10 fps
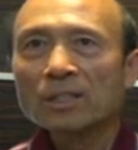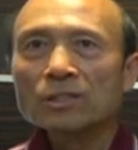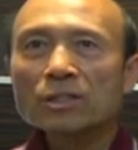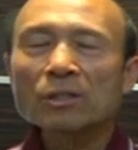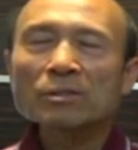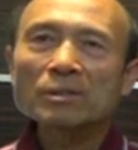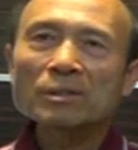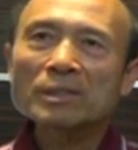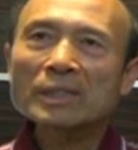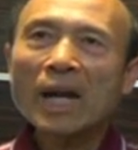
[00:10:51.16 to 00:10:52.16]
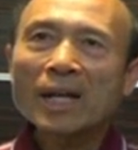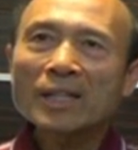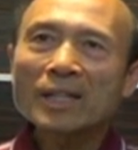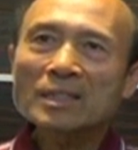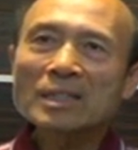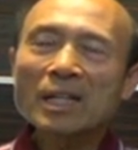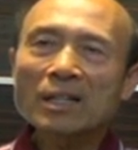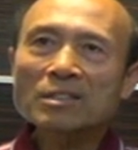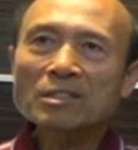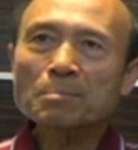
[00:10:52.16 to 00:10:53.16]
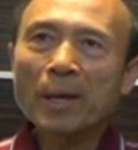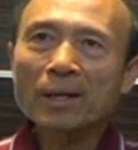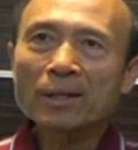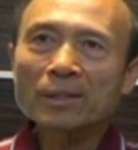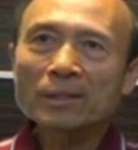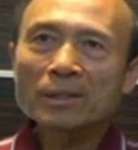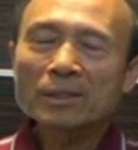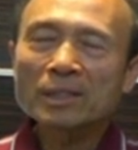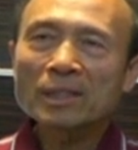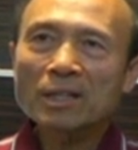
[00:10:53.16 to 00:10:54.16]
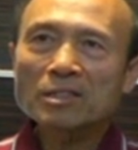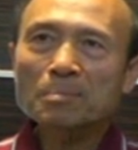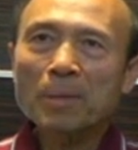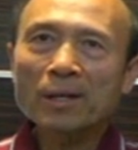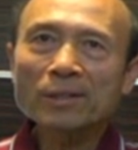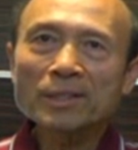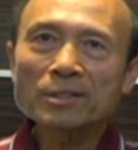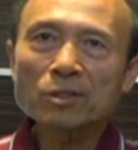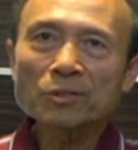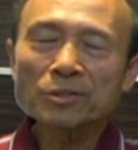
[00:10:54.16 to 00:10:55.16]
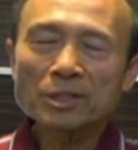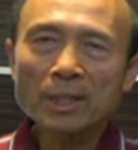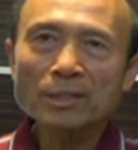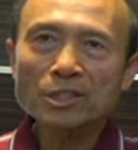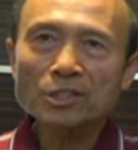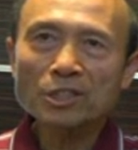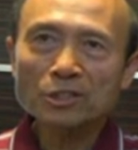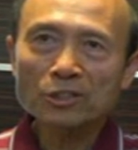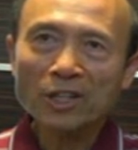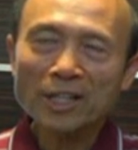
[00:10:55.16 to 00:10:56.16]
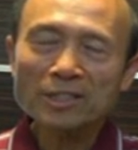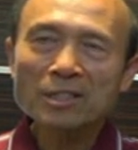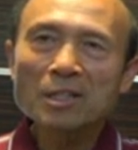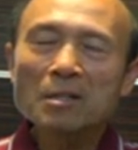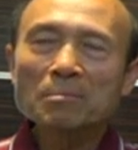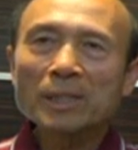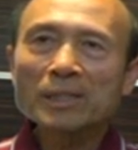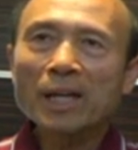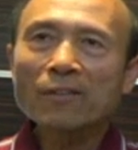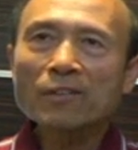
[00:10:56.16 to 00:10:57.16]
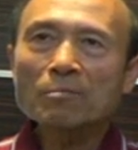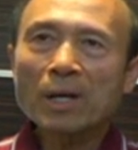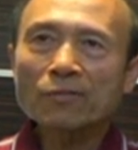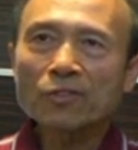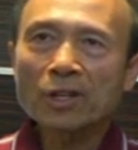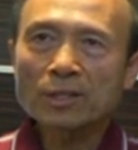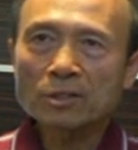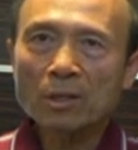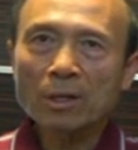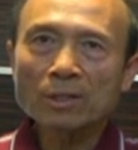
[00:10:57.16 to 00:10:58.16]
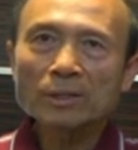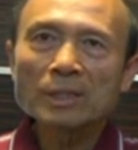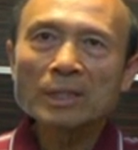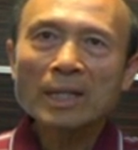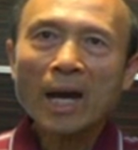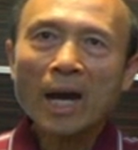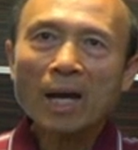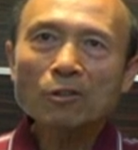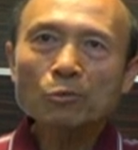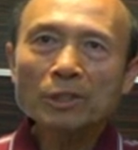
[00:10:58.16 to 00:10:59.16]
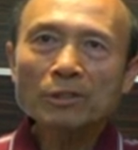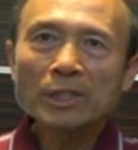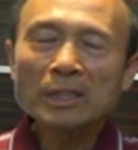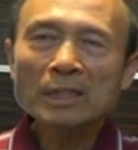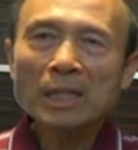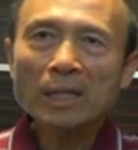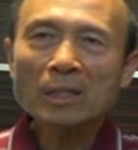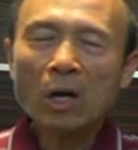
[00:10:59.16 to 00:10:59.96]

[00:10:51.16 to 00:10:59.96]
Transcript: So God has not spared, did not spare his own son Jesus Christ, but gave him up for us all. How will he not